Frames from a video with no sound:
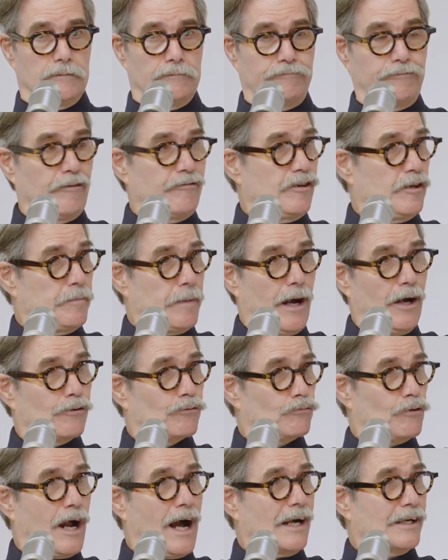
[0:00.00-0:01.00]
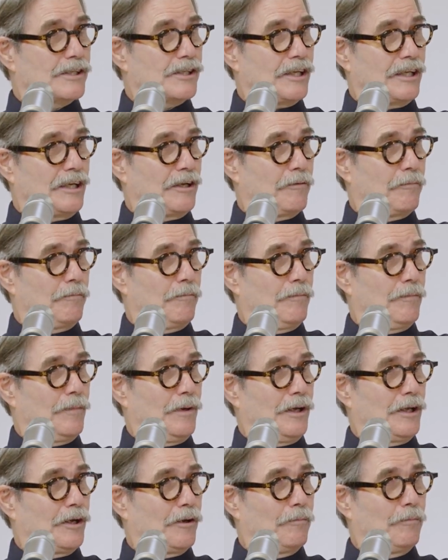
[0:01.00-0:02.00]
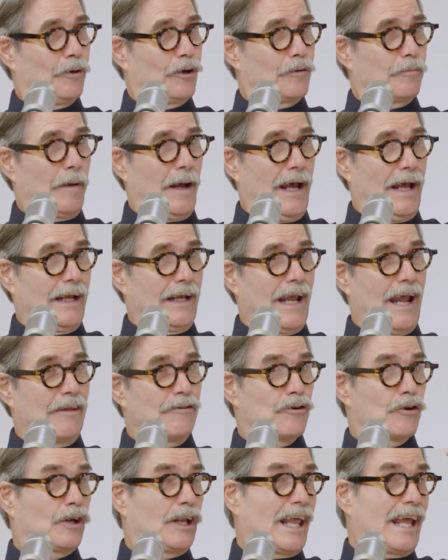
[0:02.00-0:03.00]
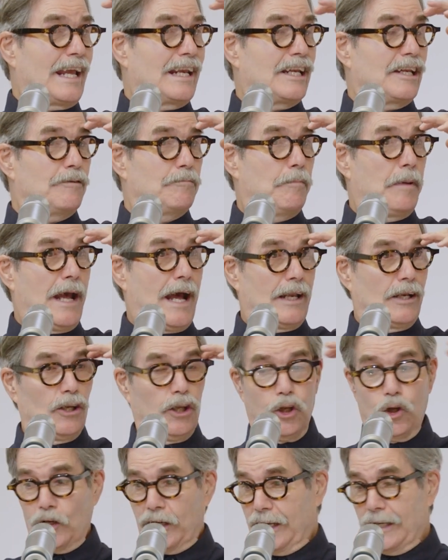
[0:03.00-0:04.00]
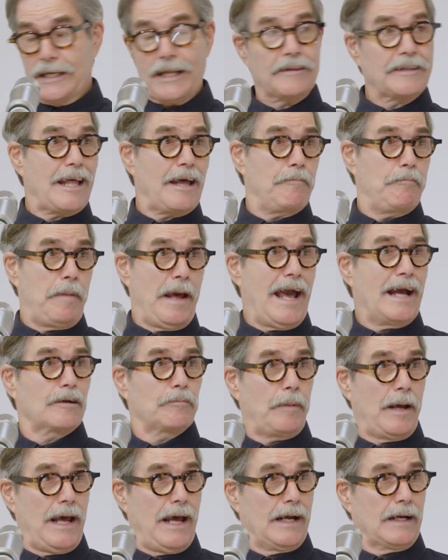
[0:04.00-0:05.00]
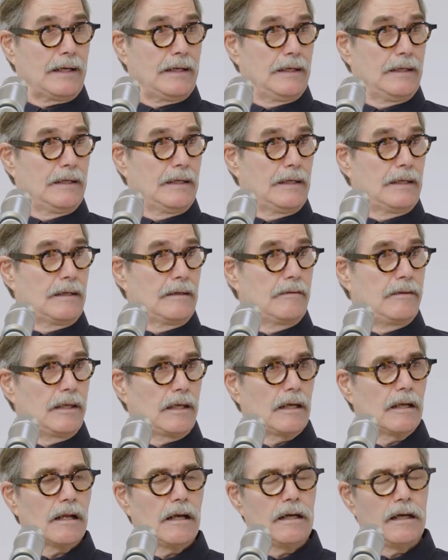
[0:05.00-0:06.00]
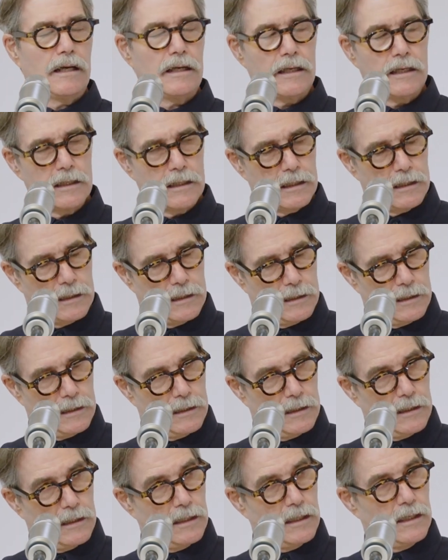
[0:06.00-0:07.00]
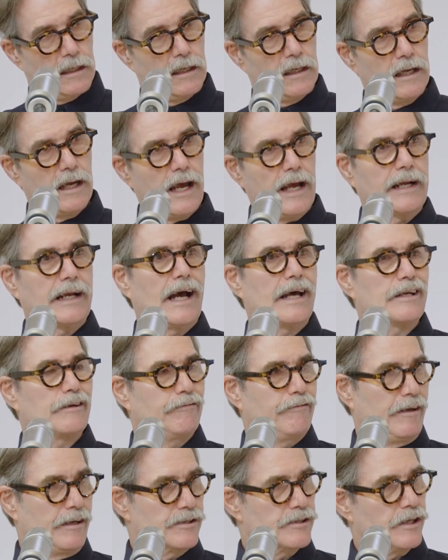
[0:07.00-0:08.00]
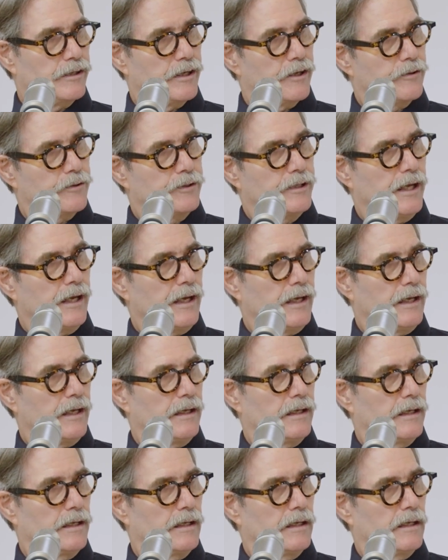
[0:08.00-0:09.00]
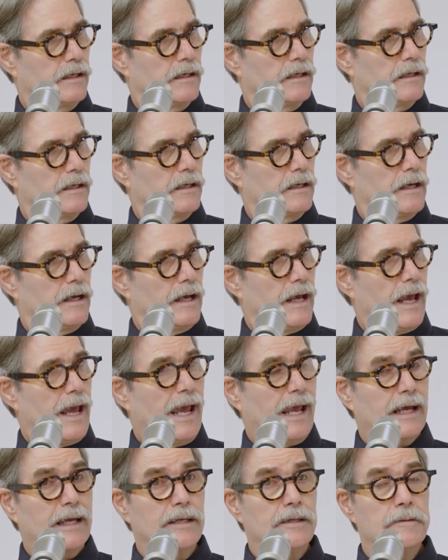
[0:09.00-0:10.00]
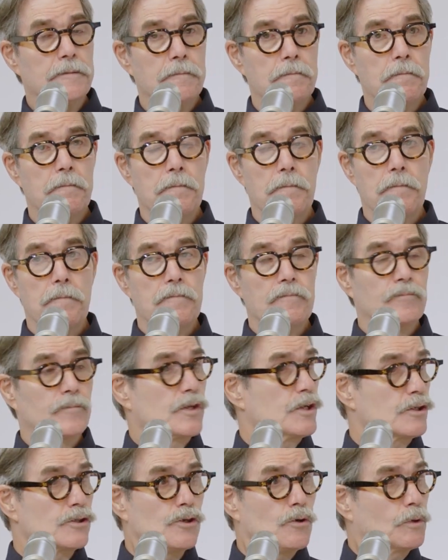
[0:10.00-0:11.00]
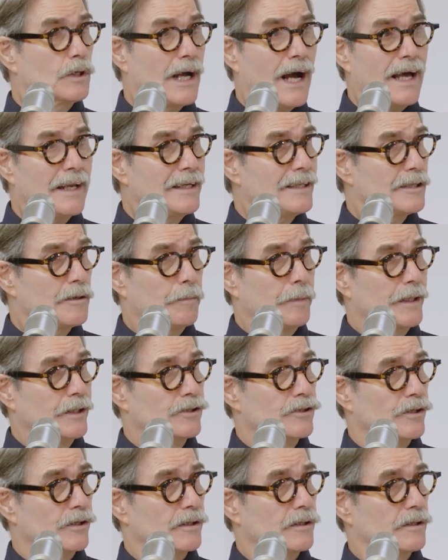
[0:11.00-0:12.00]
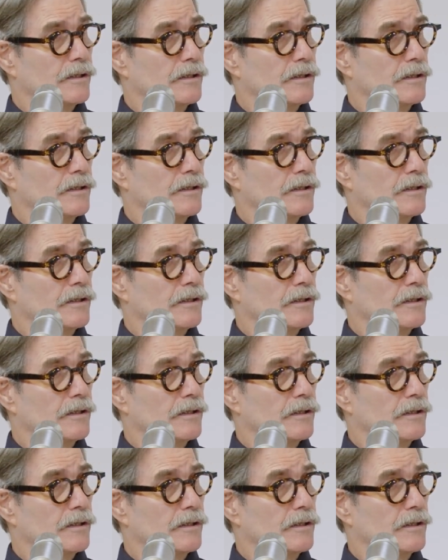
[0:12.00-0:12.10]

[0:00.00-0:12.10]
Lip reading: 50-pound rocks in a book bag, and they're laying in bed looking at that backpack thinking, I got to face another day. And there's no God in the picture.